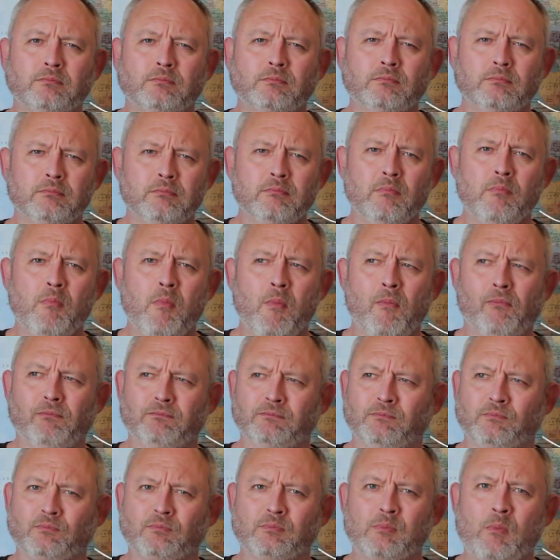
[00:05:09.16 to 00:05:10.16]

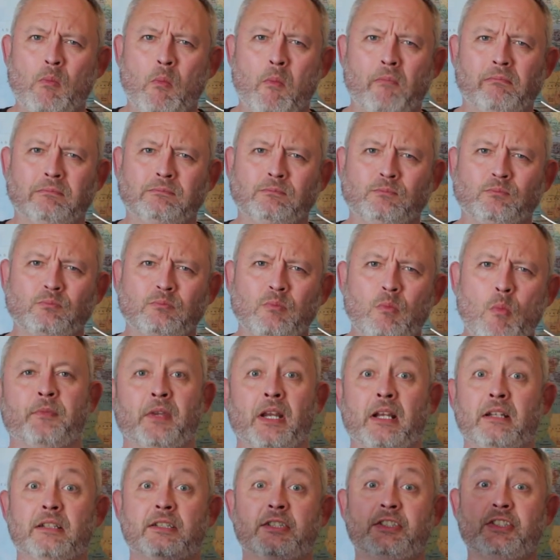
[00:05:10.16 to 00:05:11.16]
Mmm.
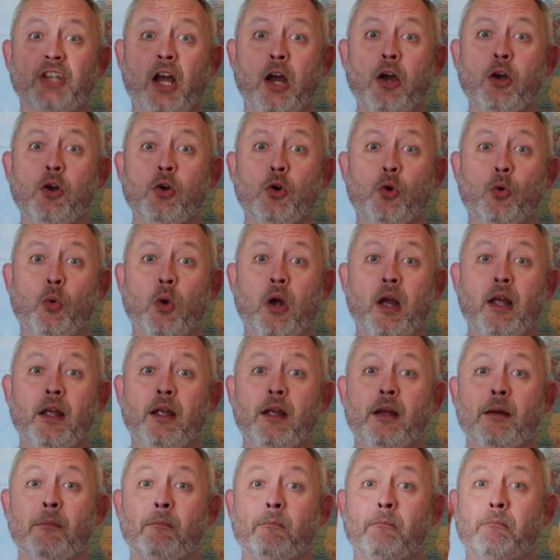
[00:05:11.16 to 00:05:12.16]
So,
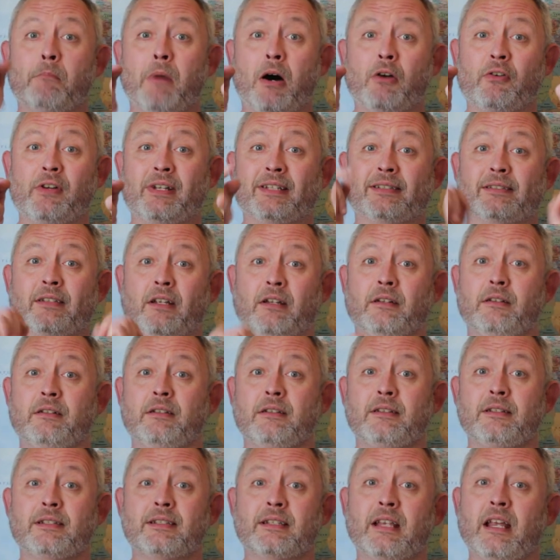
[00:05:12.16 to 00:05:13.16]

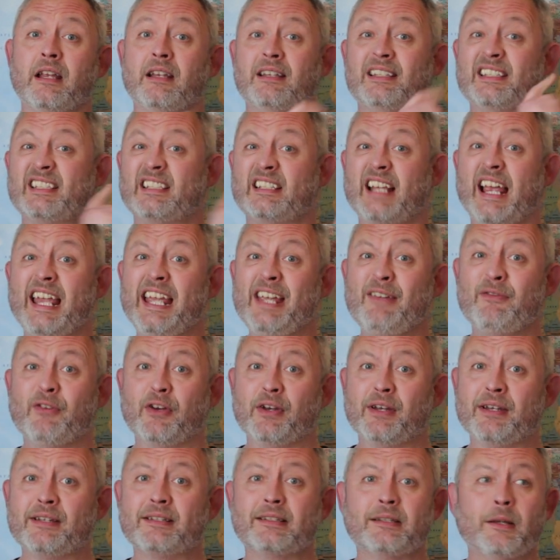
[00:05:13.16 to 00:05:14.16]
Morrisons
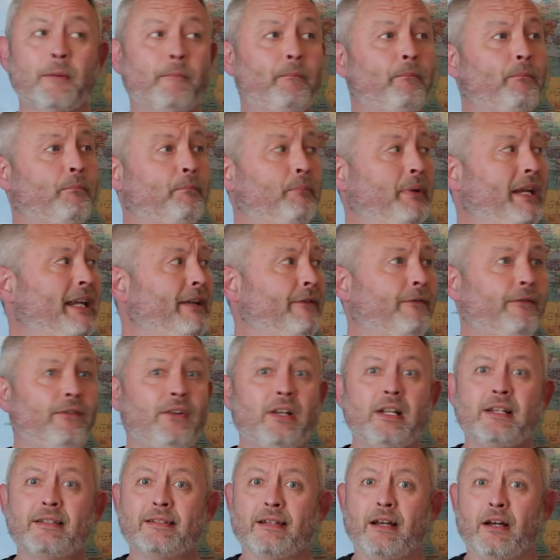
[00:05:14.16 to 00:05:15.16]
Savers Beef
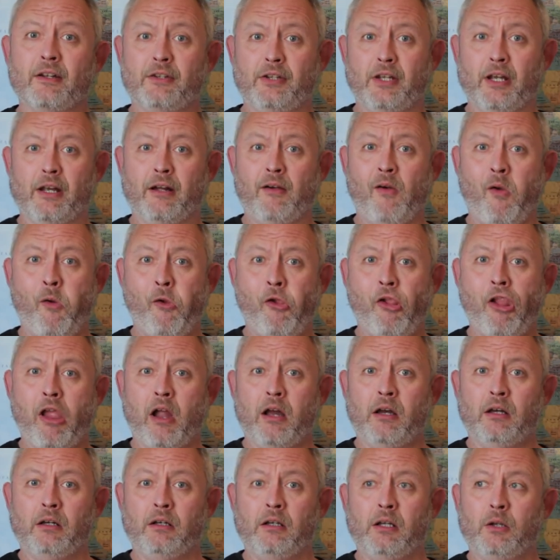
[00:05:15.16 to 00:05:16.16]
Lasagna.
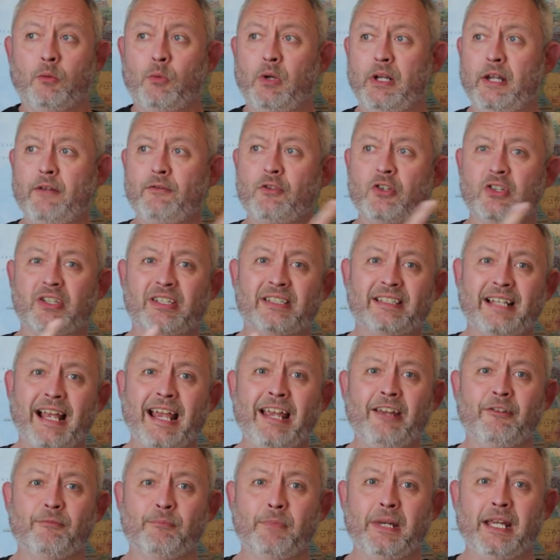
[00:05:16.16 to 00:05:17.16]
Well, you've just
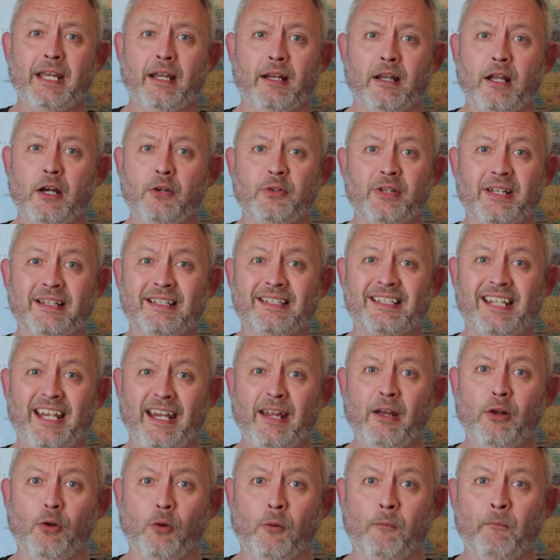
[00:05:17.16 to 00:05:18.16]
saved me a load of
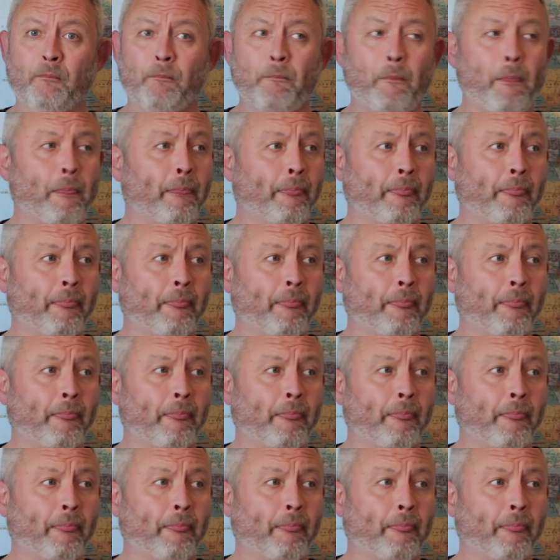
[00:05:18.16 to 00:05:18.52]
till